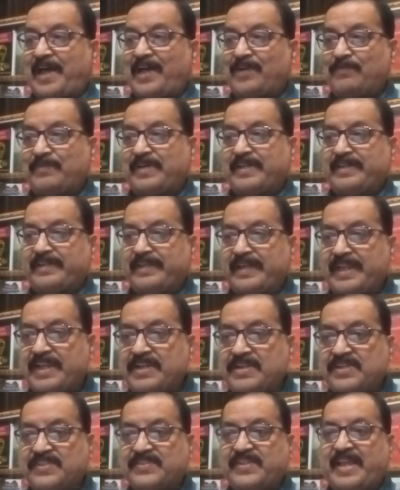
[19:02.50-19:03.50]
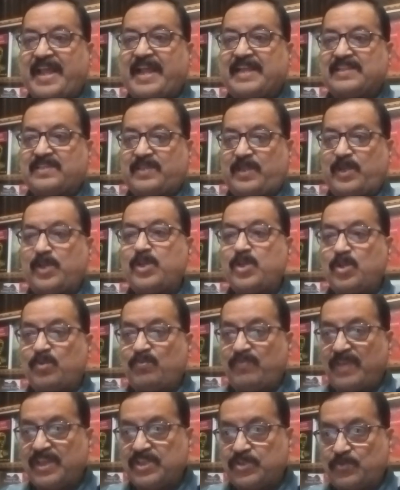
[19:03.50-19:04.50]
our needs as
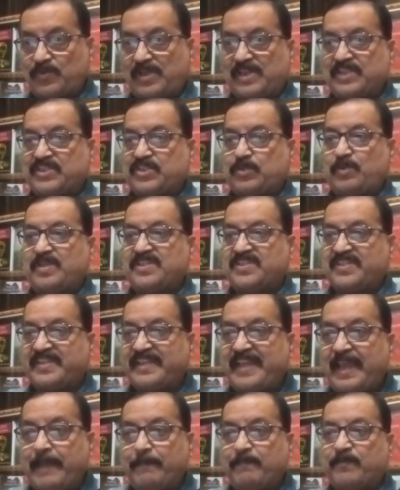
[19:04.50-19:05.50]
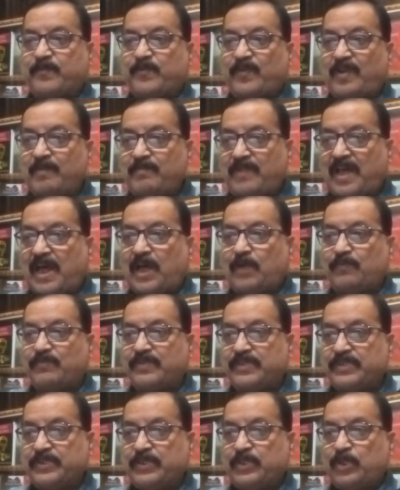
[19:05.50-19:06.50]
individuals, to escape from
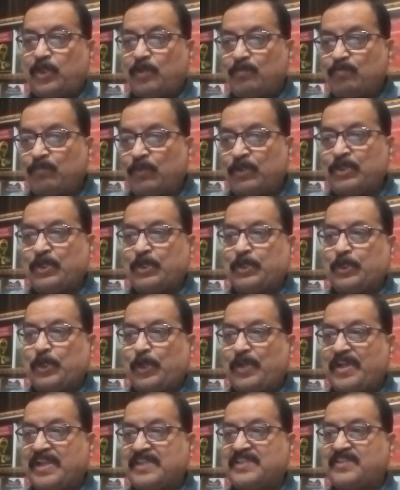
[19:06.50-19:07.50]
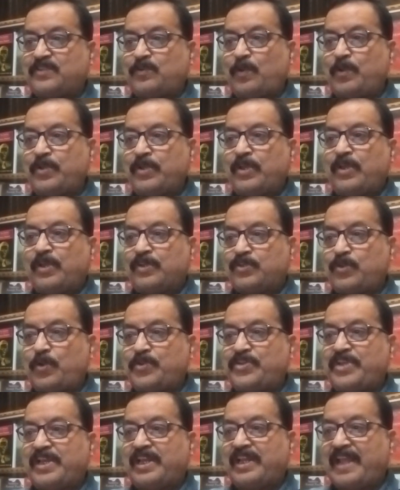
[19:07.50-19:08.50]
our monotonous
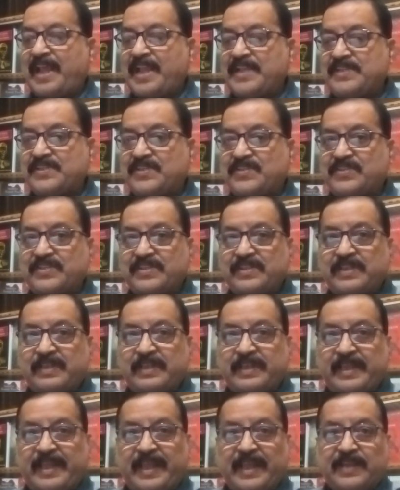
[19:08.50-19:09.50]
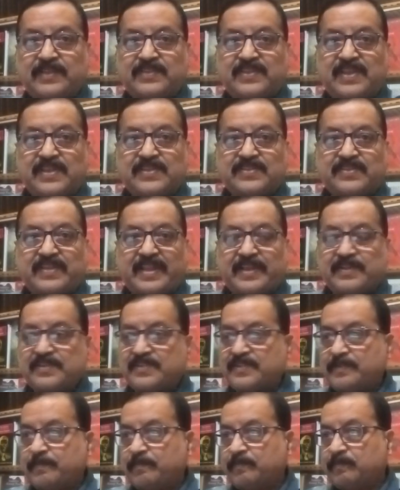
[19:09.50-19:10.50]
socialized
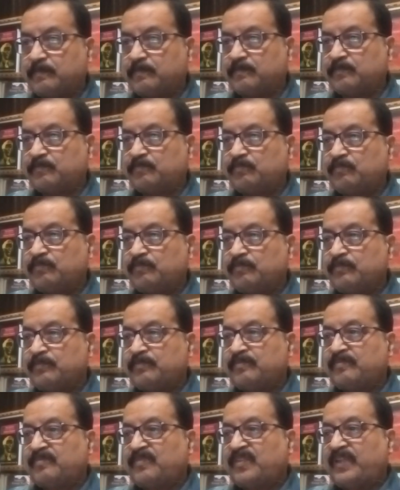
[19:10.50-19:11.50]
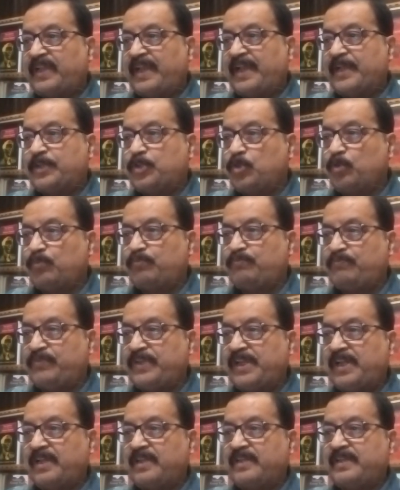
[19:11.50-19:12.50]
existence. to
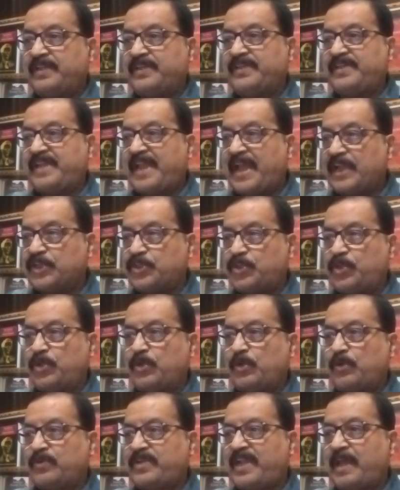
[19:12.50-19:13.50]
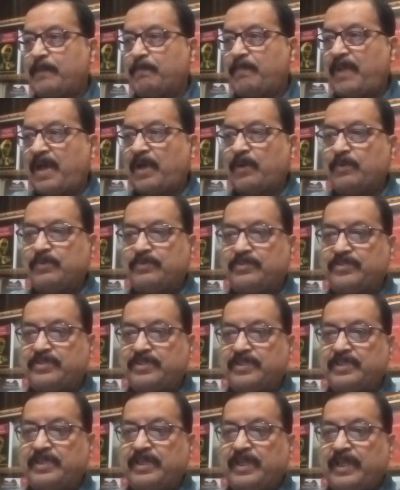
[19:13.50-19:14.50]
feel reassured about
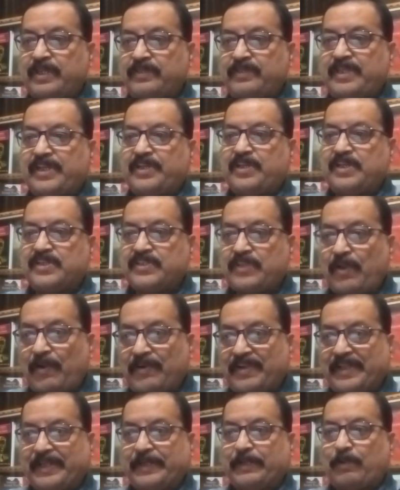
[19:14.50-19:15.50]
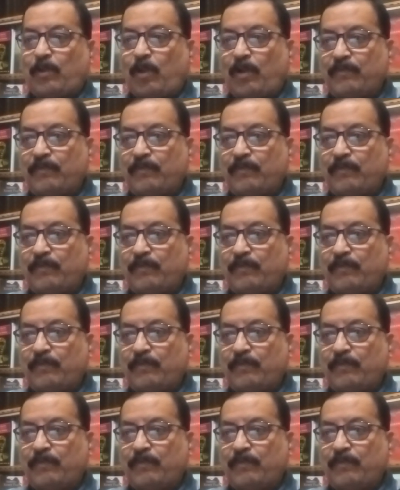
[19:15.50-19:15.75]
the disorder